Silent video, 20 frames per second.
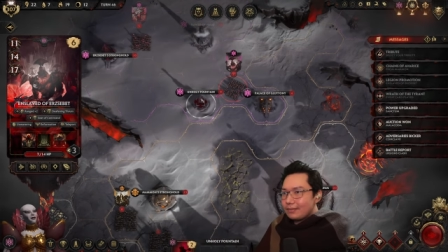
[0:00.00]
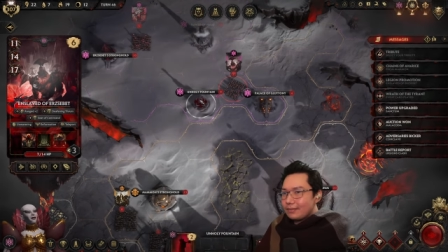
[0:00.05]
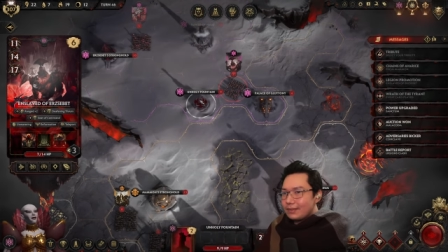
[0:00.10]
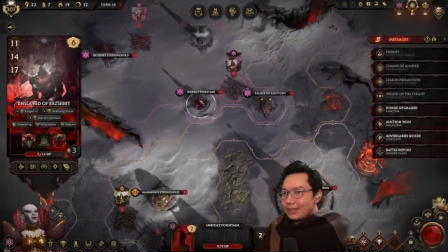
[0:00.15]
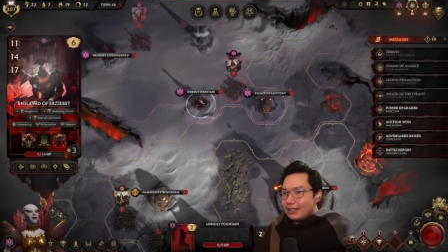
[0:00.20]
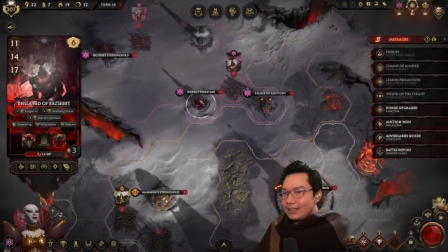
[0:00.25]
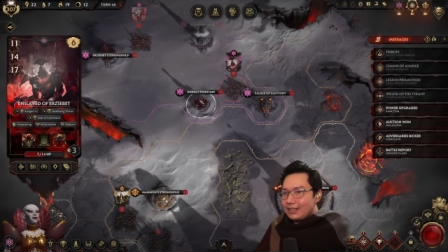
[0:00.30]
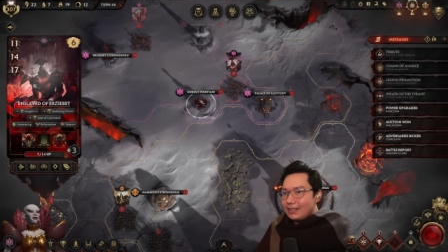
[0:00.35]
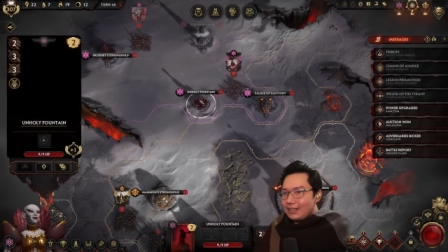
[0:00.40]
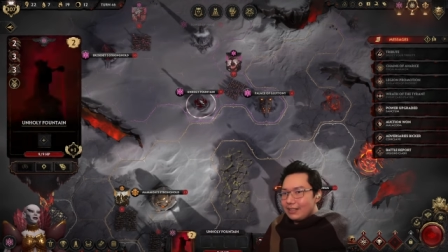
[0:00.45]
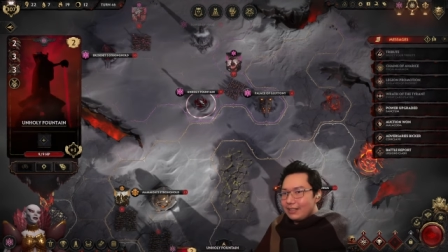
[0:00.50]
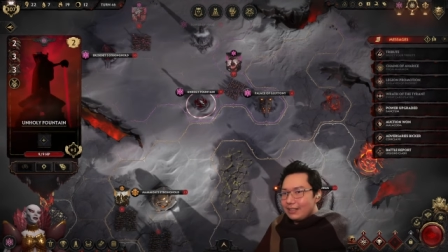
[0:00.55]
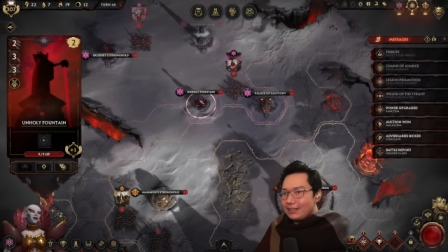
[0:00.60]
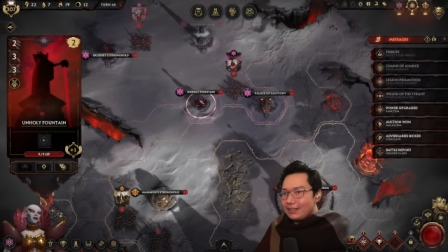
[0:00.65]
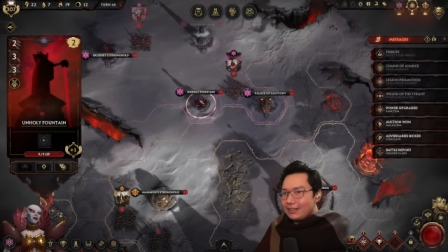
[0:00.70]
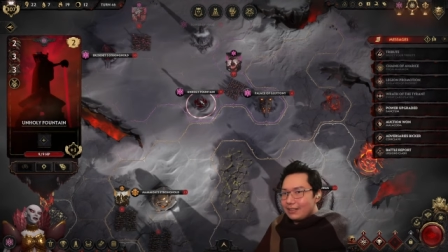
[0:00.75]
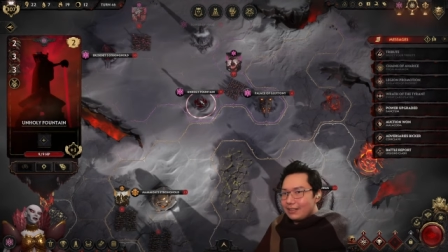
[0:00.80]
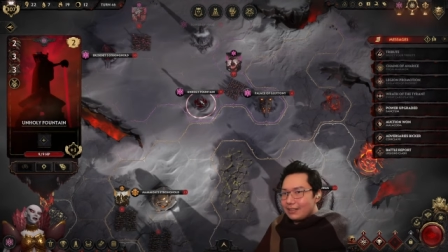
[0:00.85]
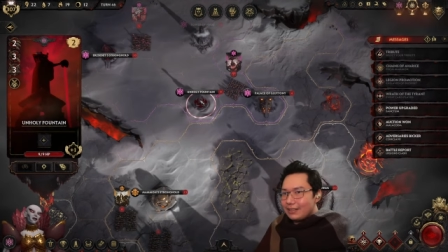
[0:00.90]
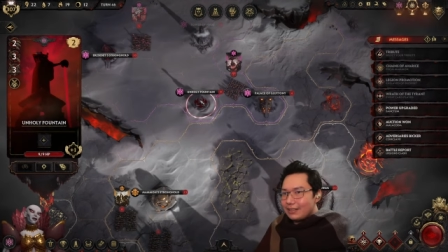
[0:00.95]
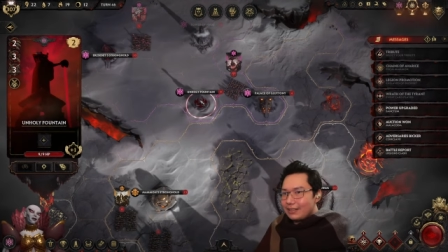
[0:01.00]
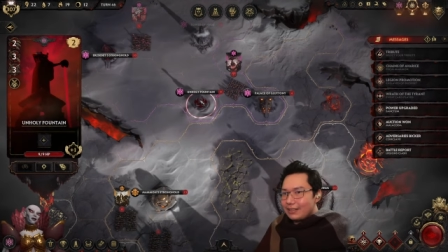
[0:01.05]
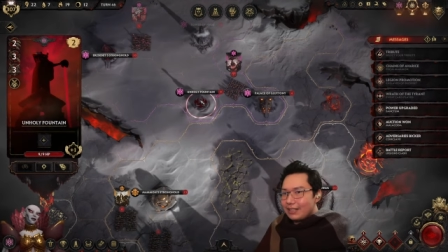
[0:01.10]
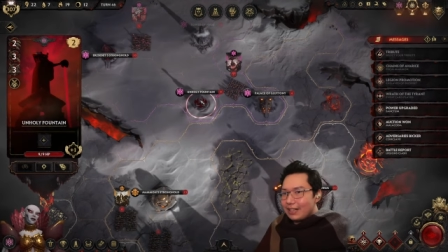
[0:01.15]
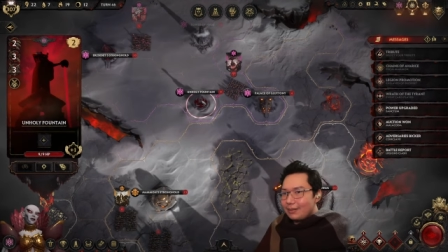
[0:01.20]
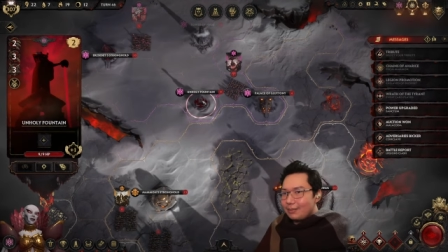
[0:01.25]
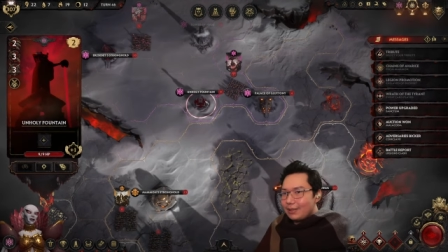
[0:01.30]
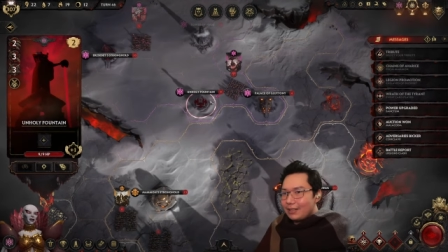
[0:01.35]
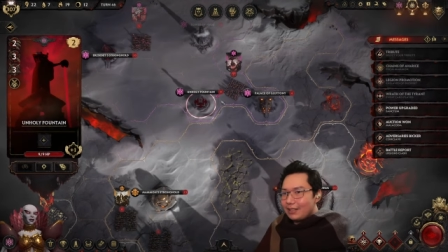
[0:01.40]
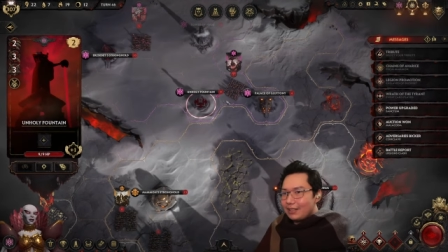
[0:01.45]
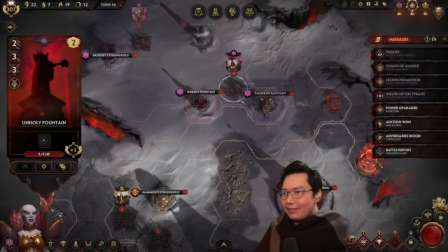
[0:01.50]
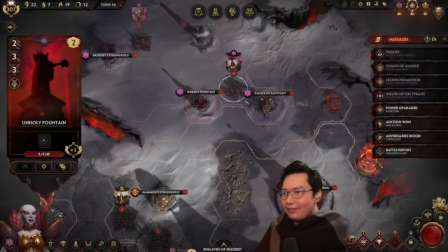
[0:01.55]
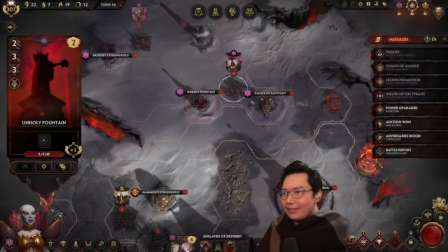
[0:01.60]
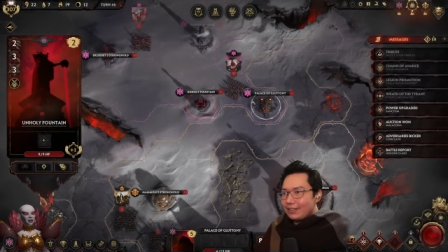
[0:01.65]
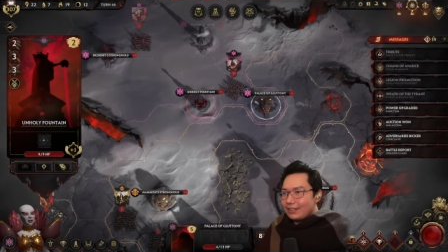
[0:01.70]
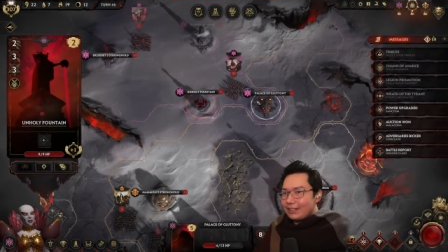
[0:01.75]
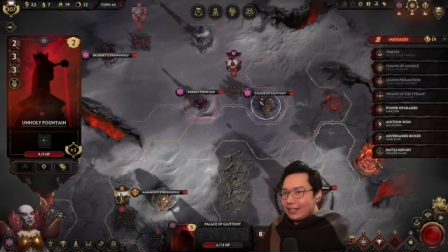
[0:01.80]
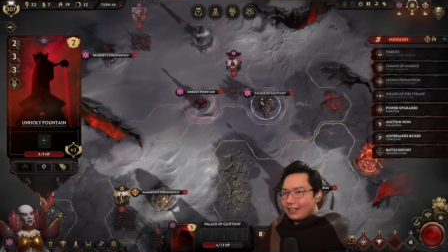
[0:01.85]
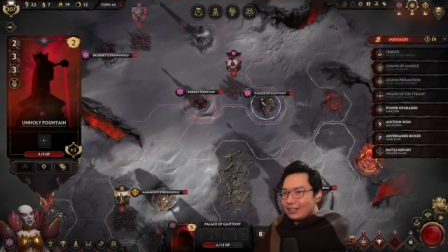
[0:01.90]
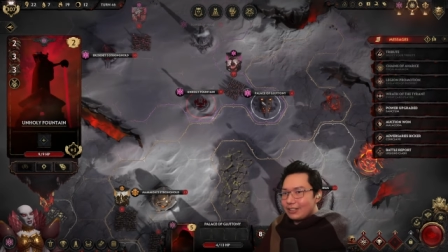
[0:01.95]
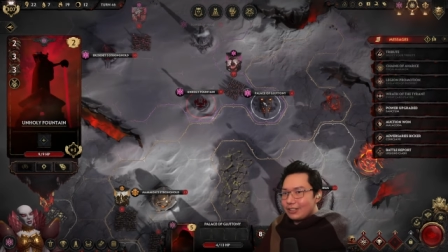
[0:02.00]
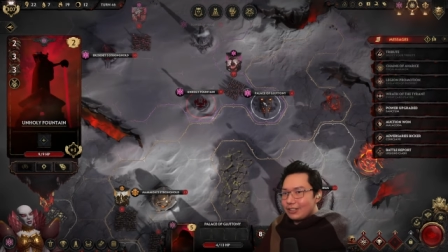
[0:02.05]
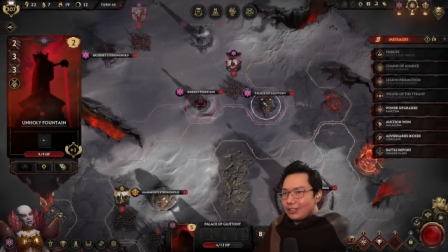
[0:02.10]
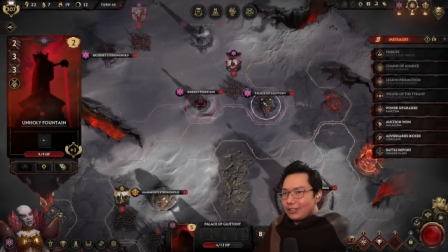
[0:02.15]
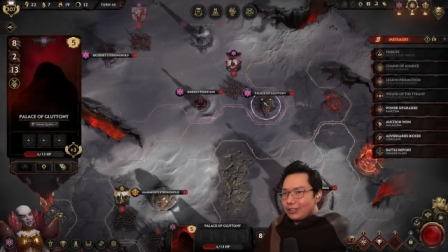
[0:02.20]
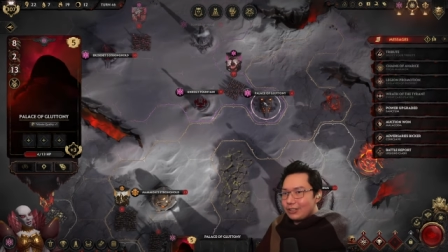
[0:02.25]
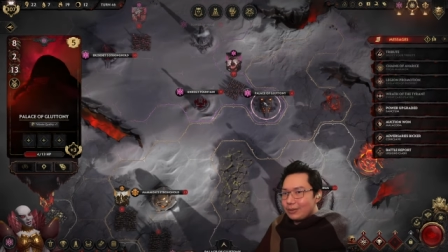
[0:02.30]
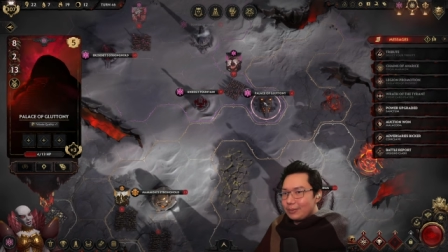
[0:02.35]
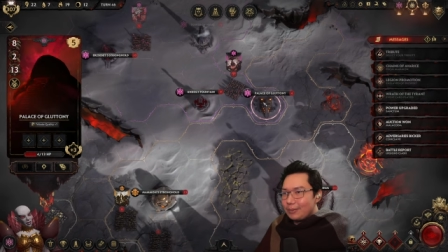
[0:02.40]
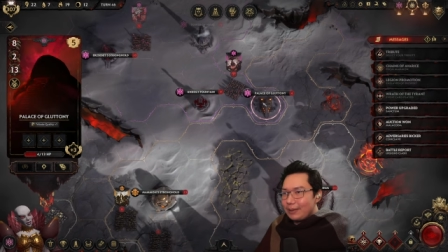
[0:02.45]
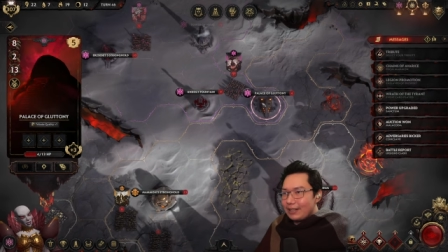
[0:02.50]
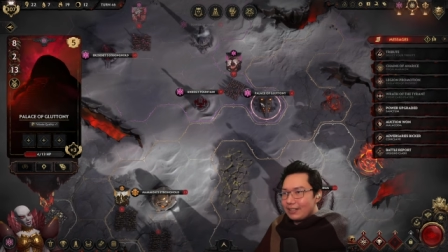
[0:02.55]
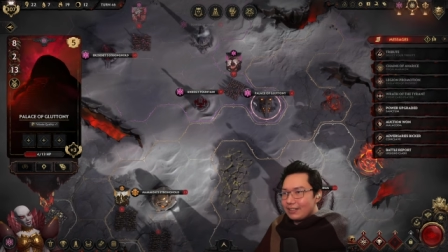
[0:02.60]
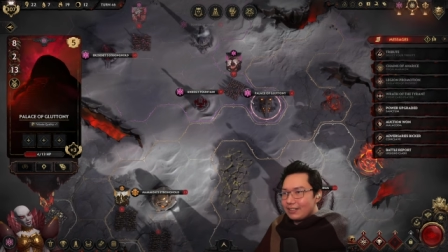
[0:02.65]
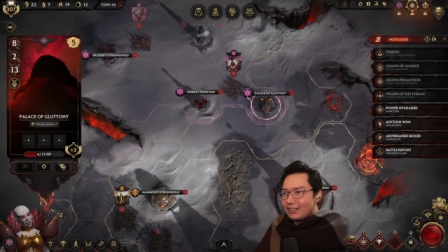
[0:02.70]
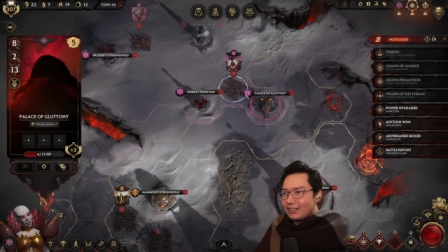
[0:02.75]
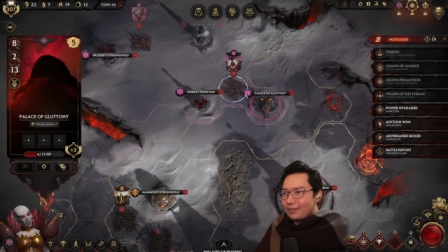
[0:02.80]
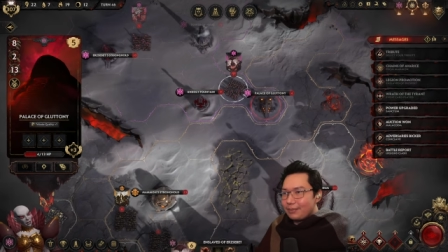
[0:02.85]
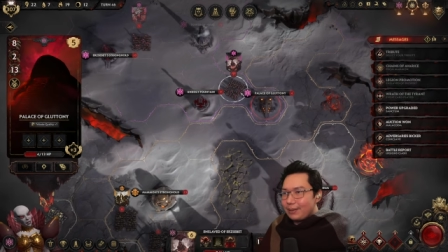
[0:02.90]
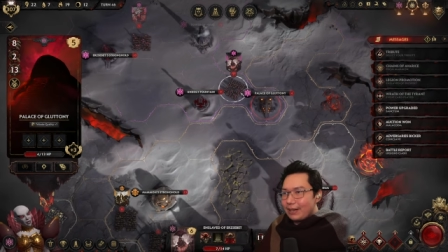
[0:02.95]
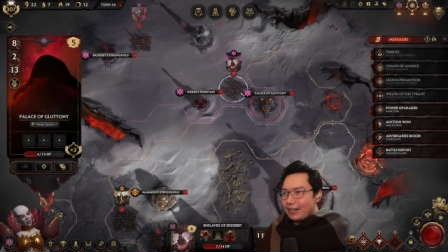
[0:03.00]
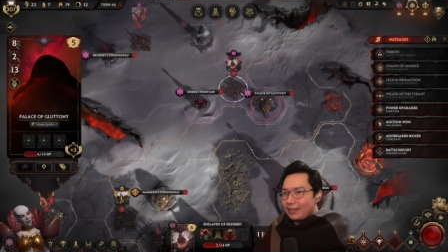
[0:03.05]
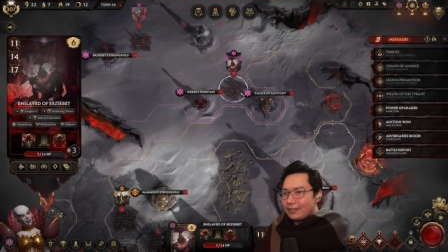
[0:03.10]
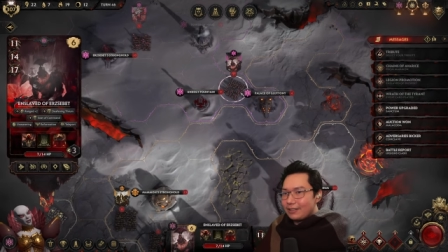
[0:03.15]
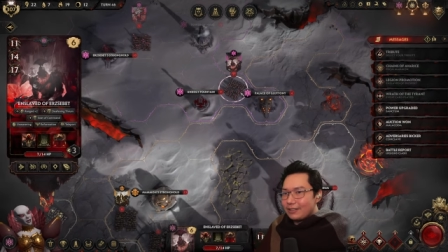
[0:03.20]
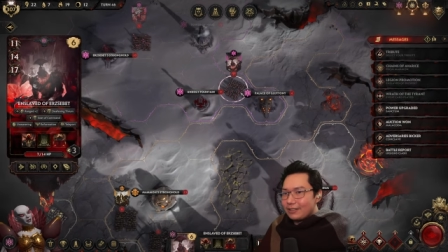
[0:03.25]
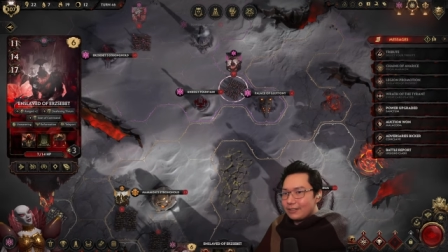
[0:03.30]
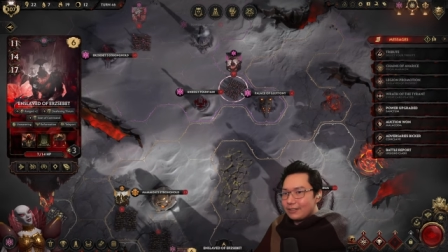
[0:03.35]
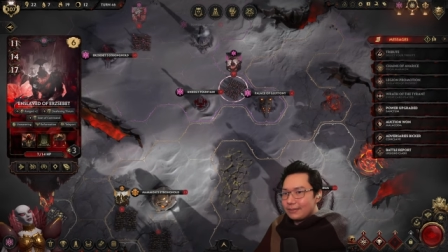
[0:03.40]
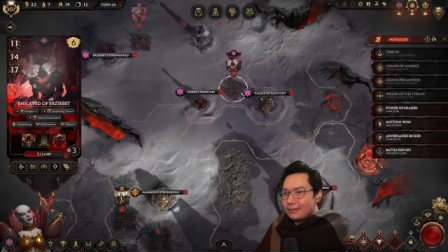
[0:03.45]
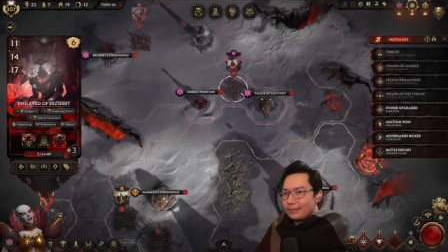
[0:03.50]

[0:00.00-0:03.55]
Does it heal double if it's next to two places of power?